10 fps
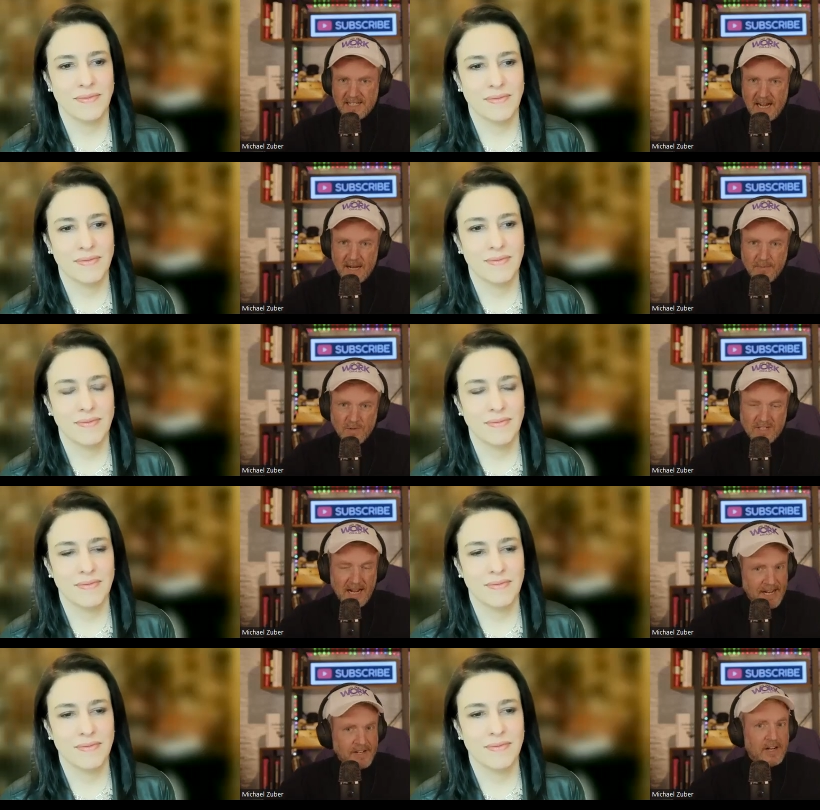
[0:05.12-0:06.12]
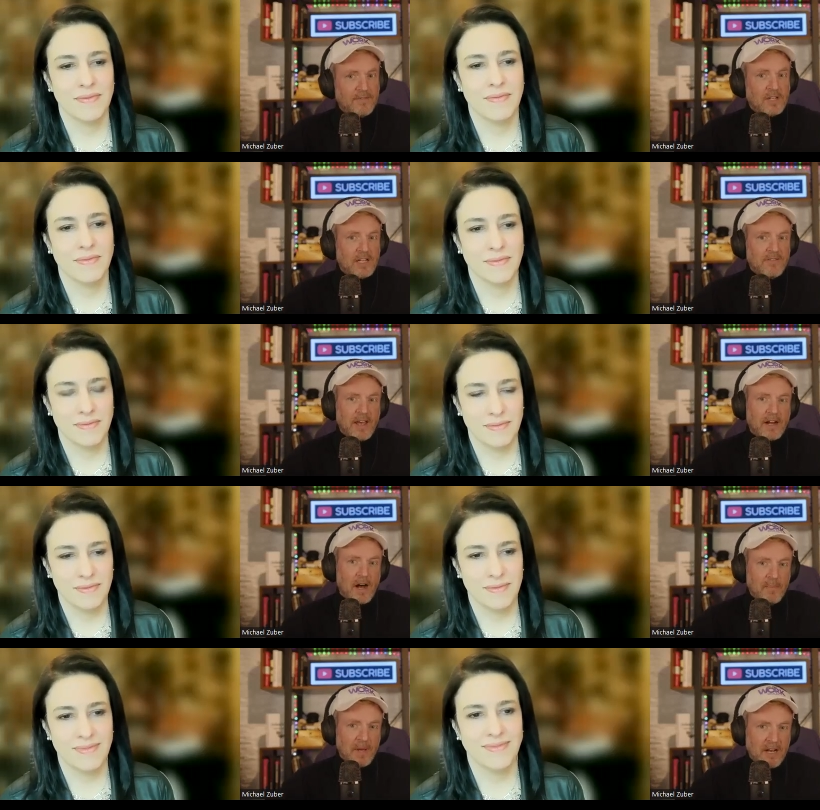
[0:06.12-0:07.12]
Speaker 1: at a Time, was kind enough to leave a
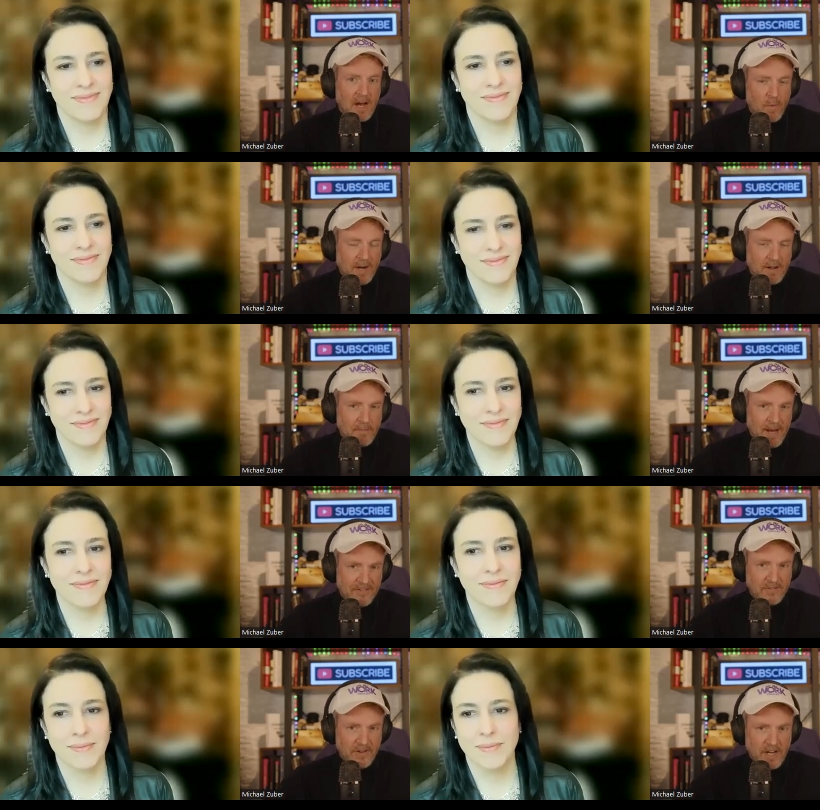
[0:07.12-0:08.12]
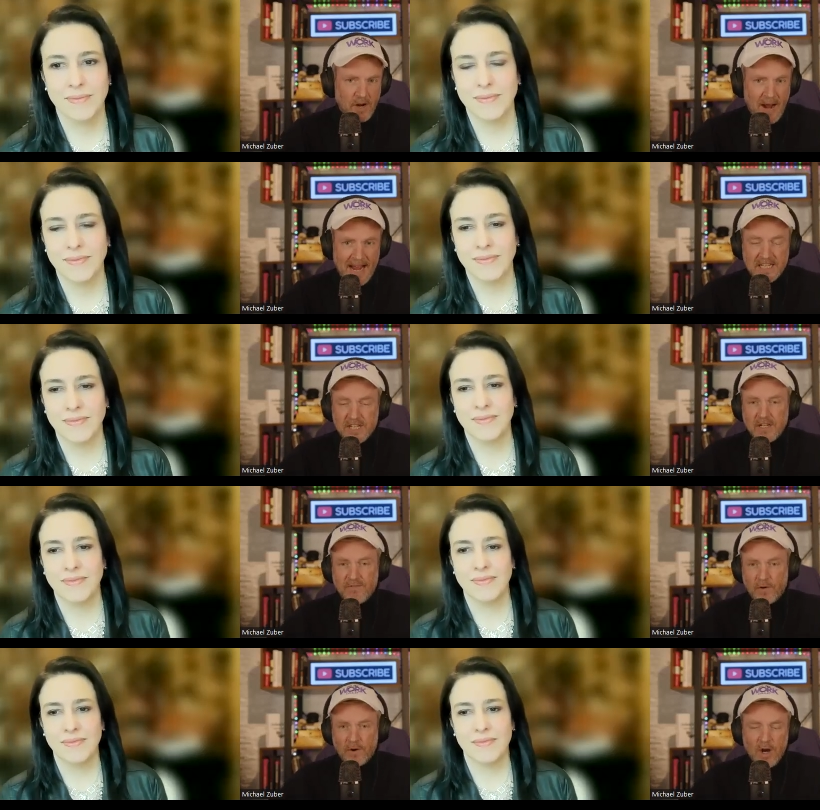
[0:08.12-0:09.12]
comment on one of Beth's video
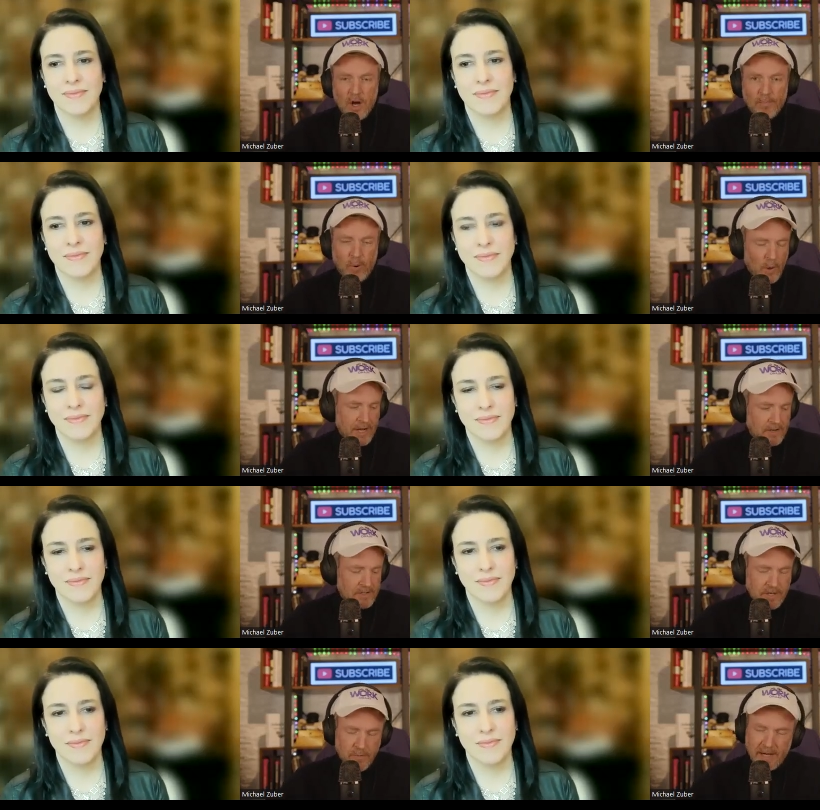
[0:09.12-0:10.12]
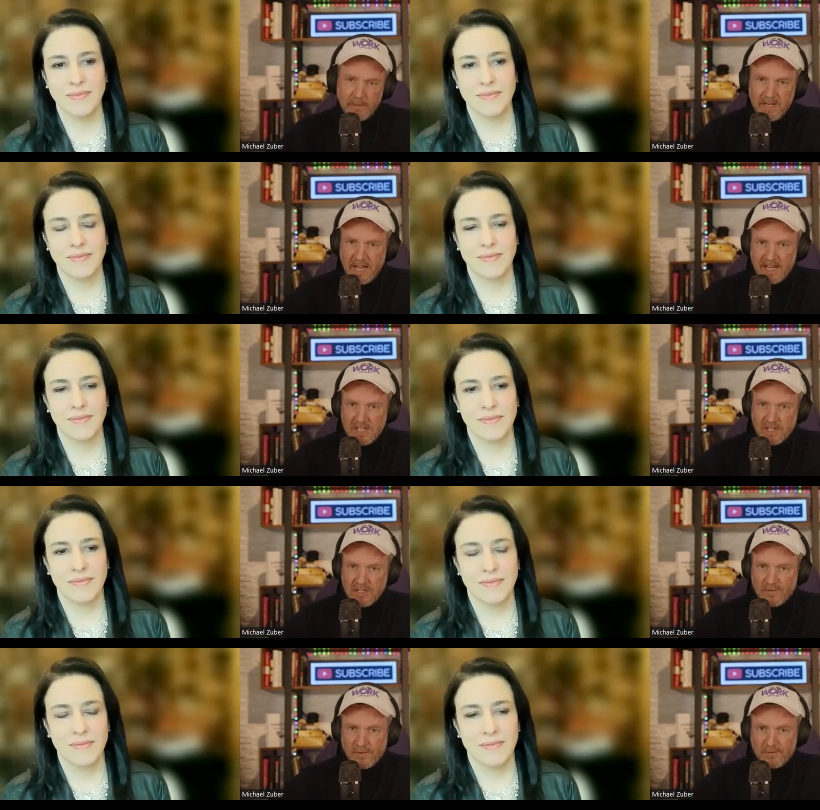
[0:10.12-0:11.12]
asking for pointers and
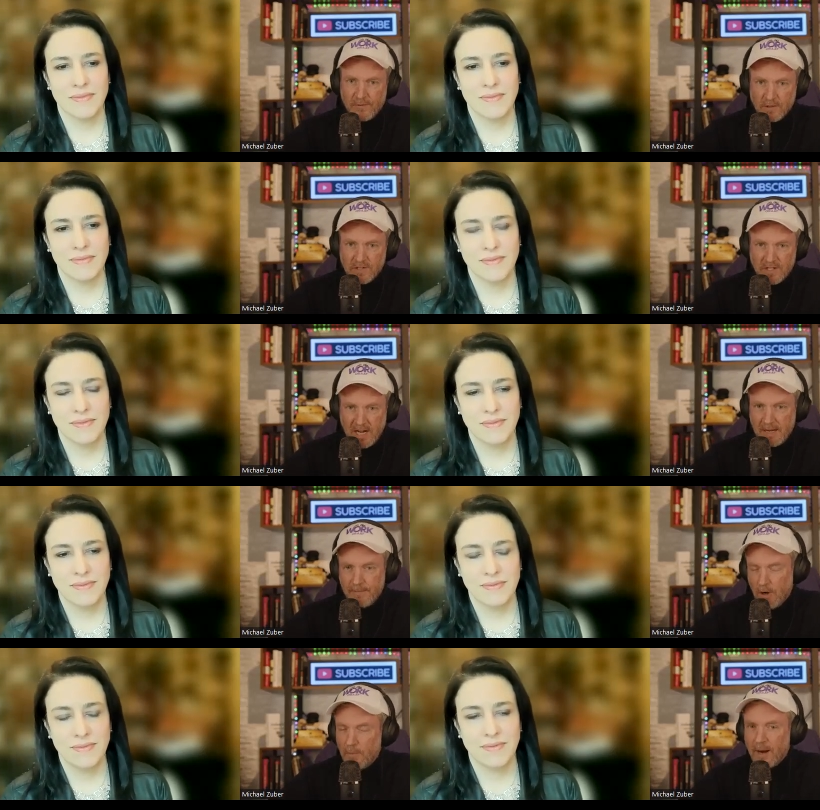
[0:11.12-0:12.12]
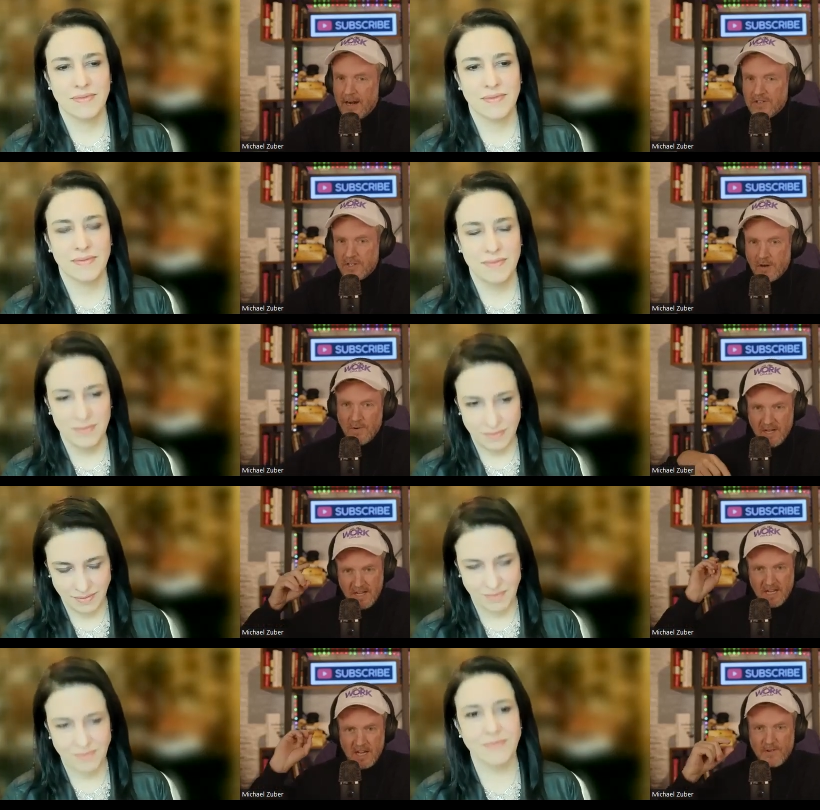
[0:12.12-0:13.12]
recommendations for first-time homebuyers. So
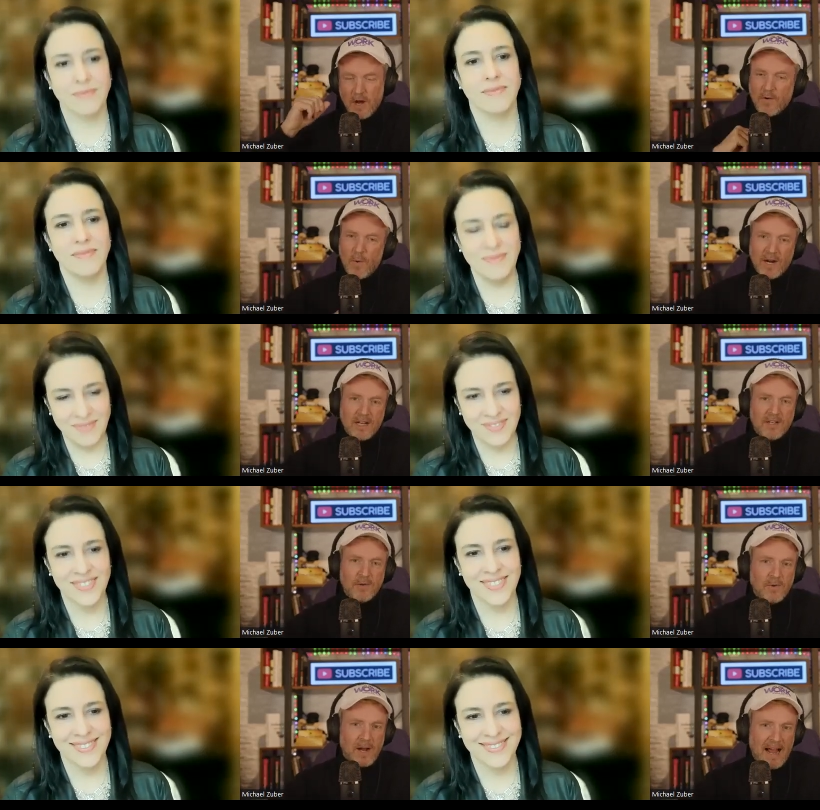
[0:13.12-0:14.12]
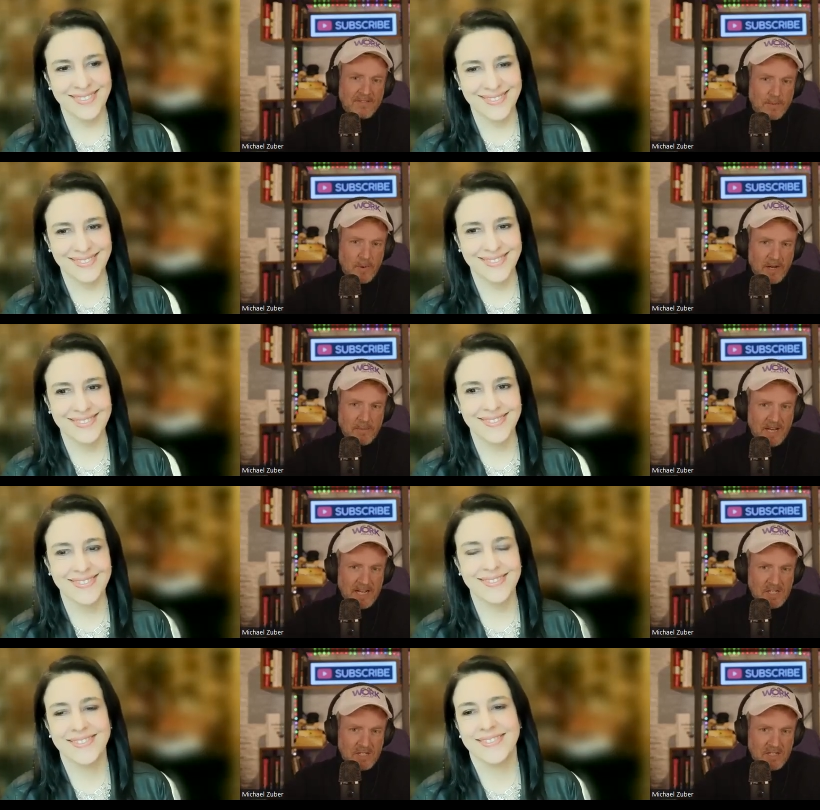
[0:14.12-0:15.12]
if you ever wanted to have some
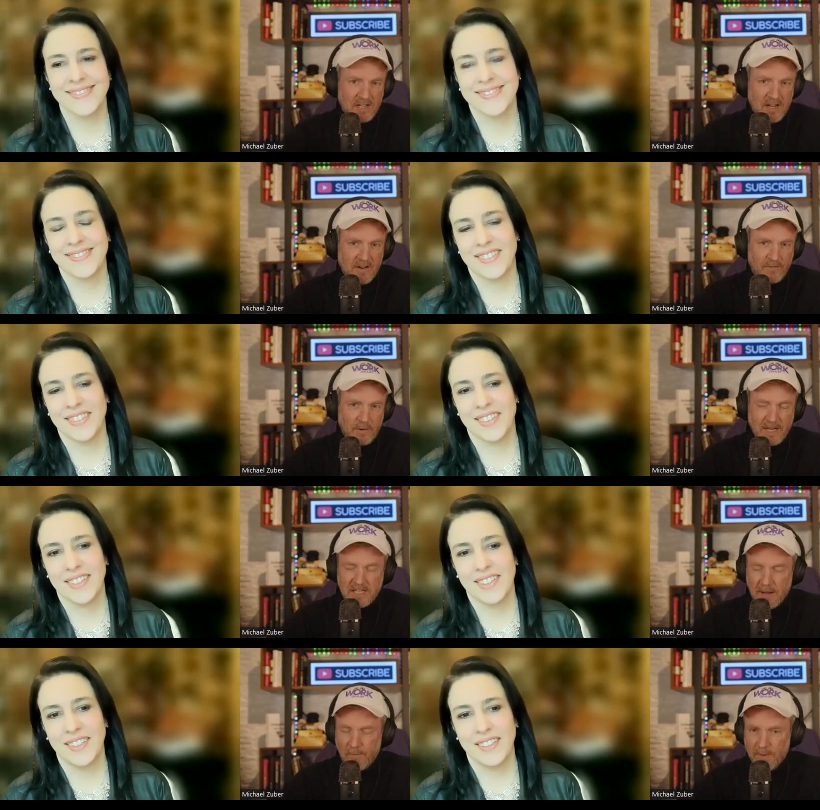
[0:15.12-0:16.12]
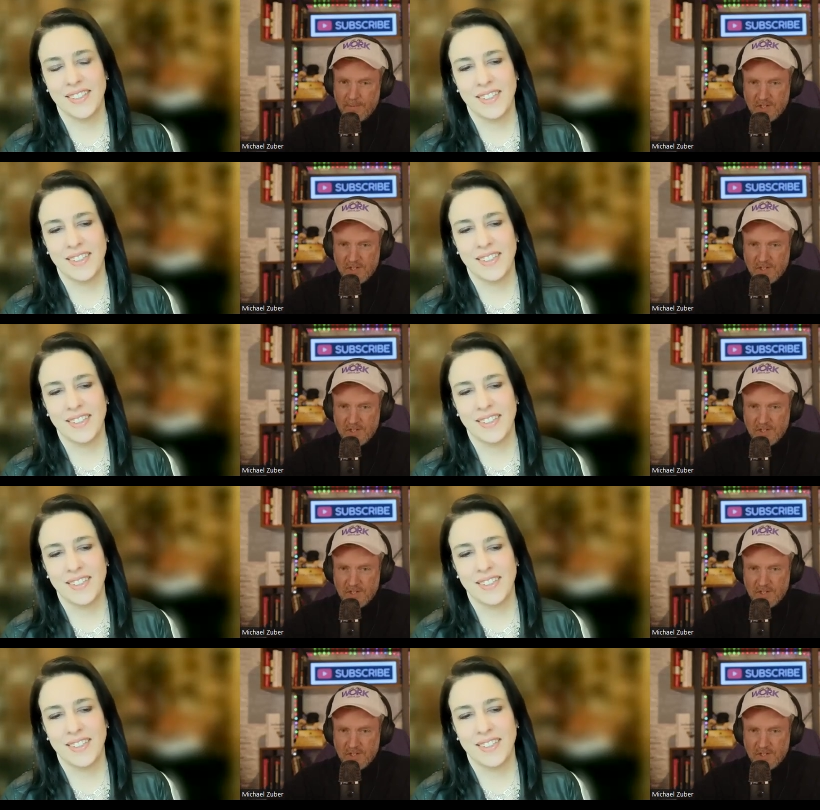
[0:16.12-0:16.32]
recommendations from a top